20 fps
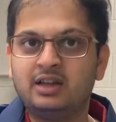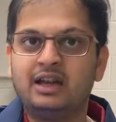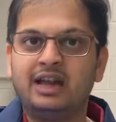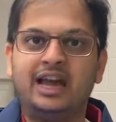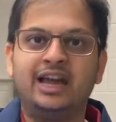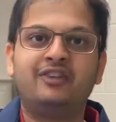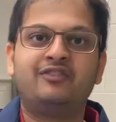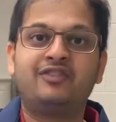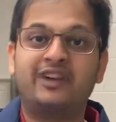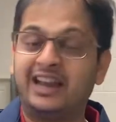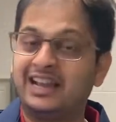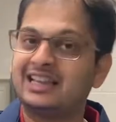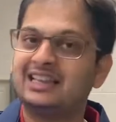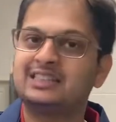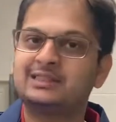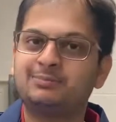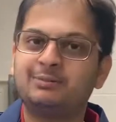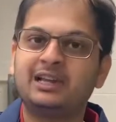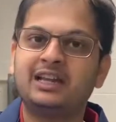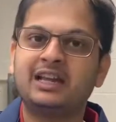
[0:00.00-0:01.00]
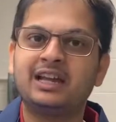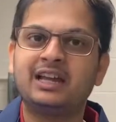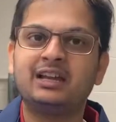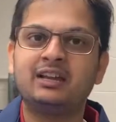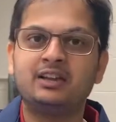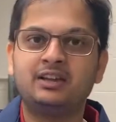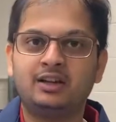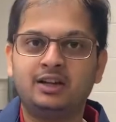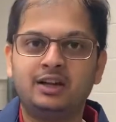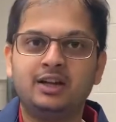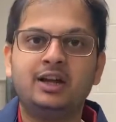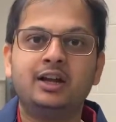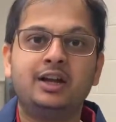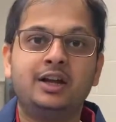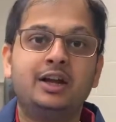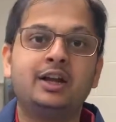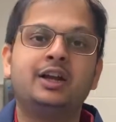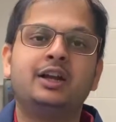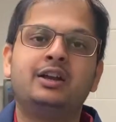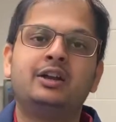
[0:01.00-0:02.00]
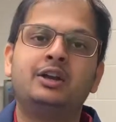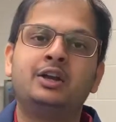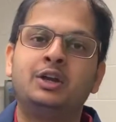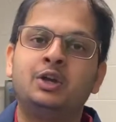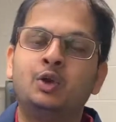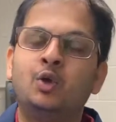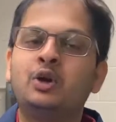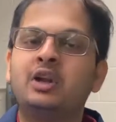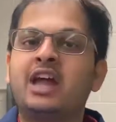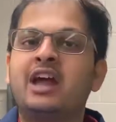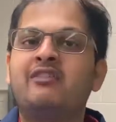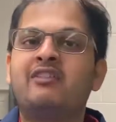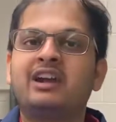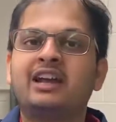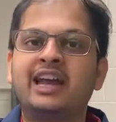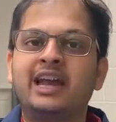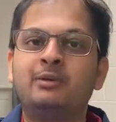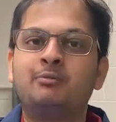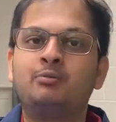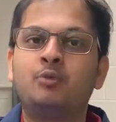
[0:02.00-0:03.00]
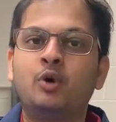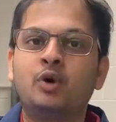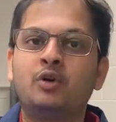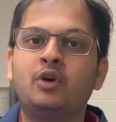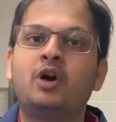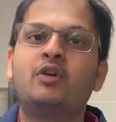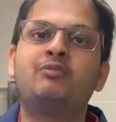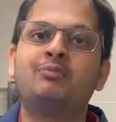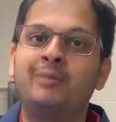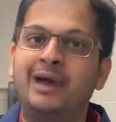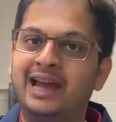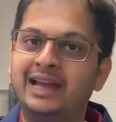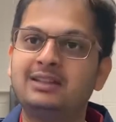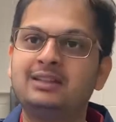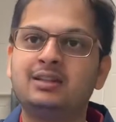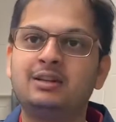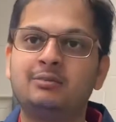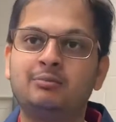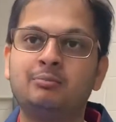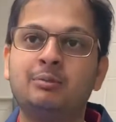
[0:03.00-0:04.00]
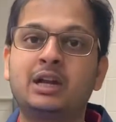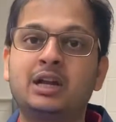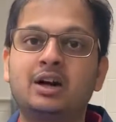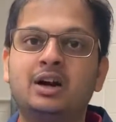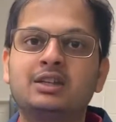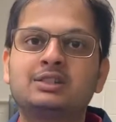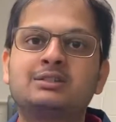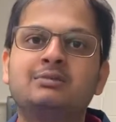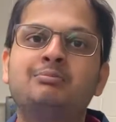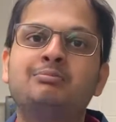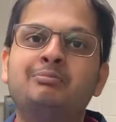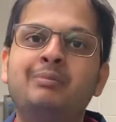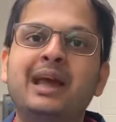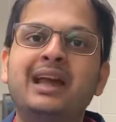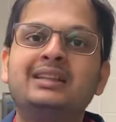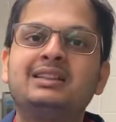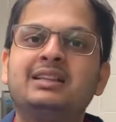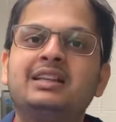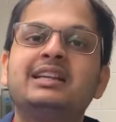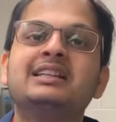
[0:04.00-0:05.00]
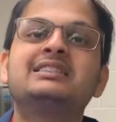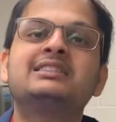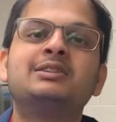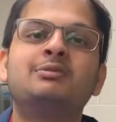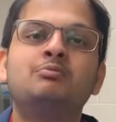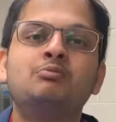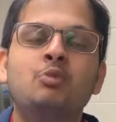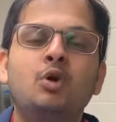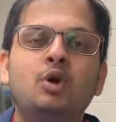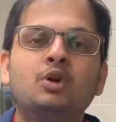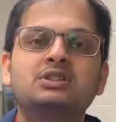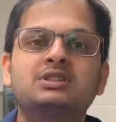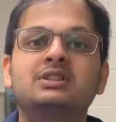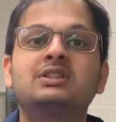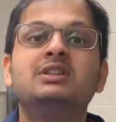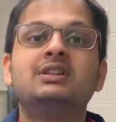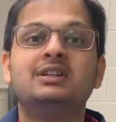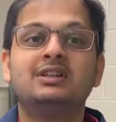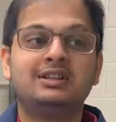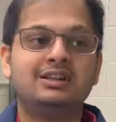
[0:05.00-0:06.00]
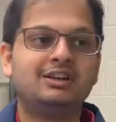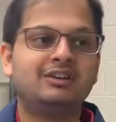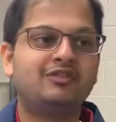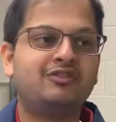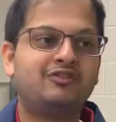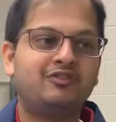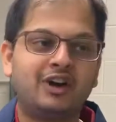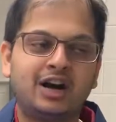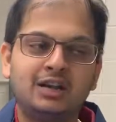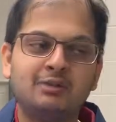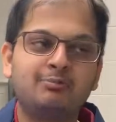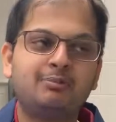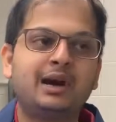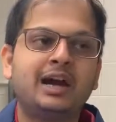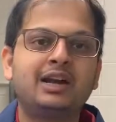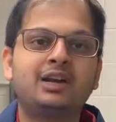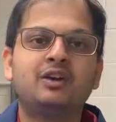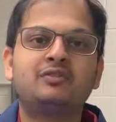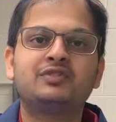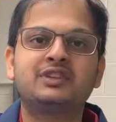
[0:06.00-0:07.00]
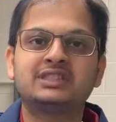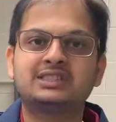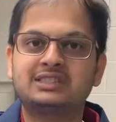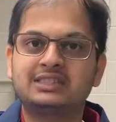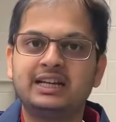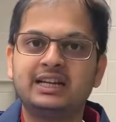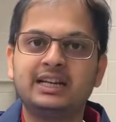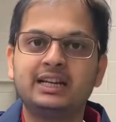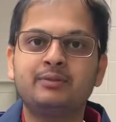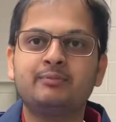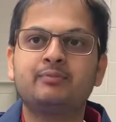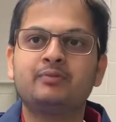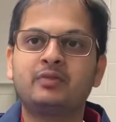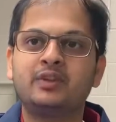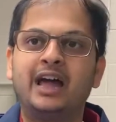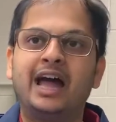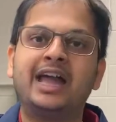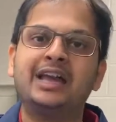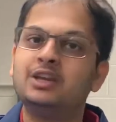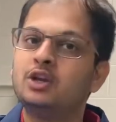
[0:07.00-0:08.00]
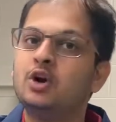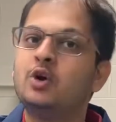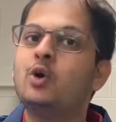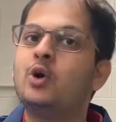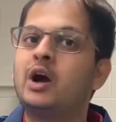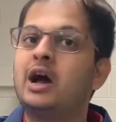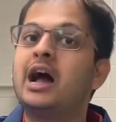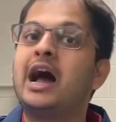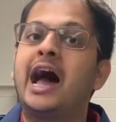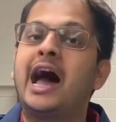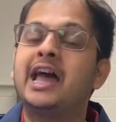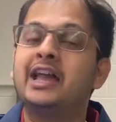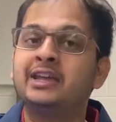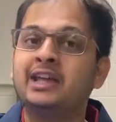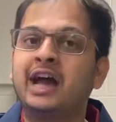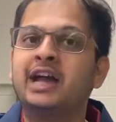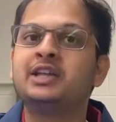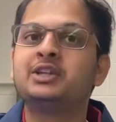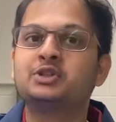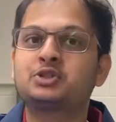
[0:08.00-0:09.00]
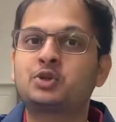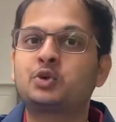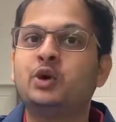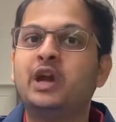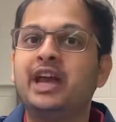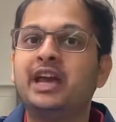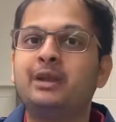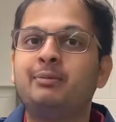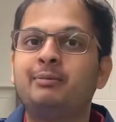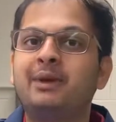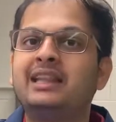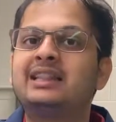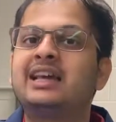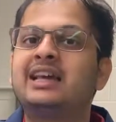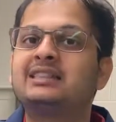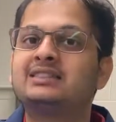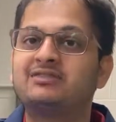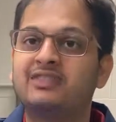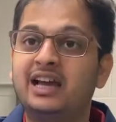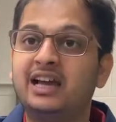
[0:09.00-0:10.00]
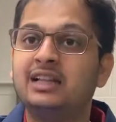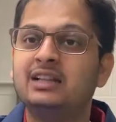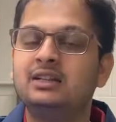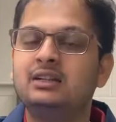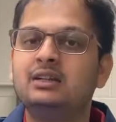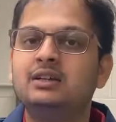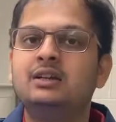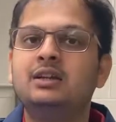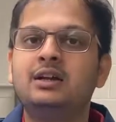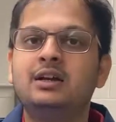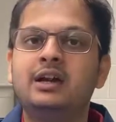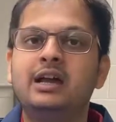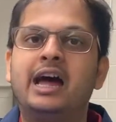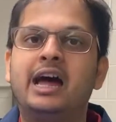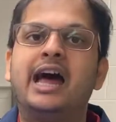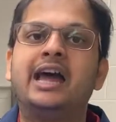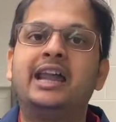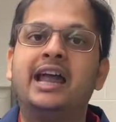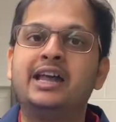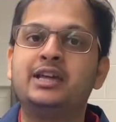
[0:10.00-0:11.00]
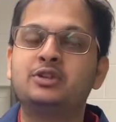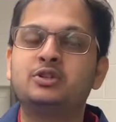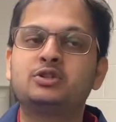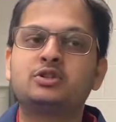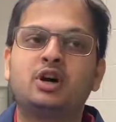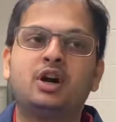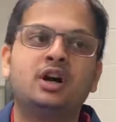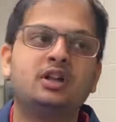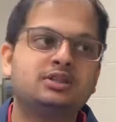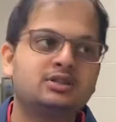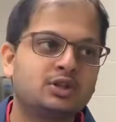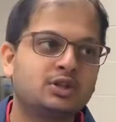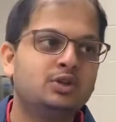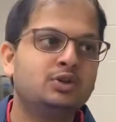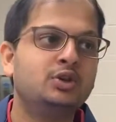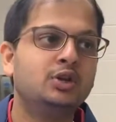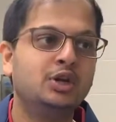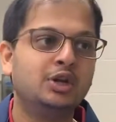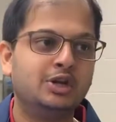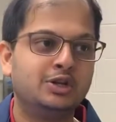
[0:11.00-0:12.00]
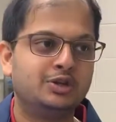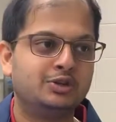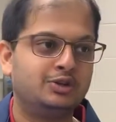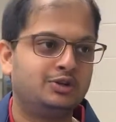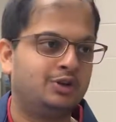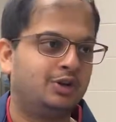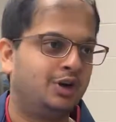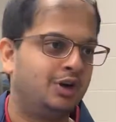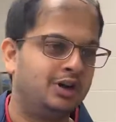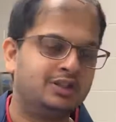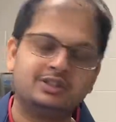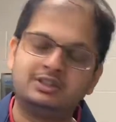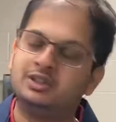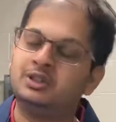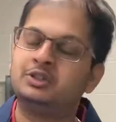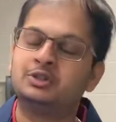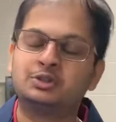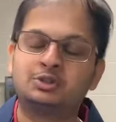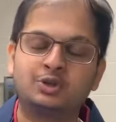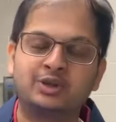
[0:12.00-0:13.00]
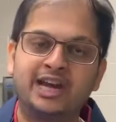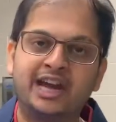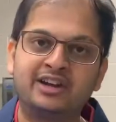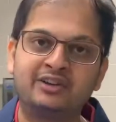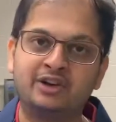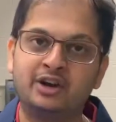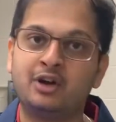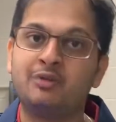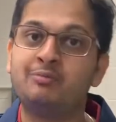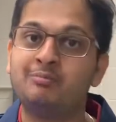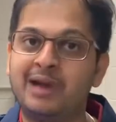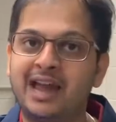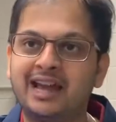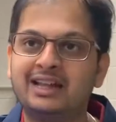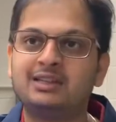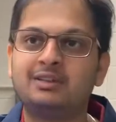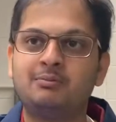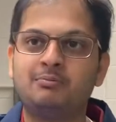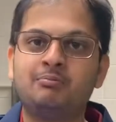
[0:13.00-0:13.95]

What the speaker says: And frankly speaking, don't ever get bored of math, because math is the most fun part of the study. I know I used to hate math as well, and I also used to get rid of math.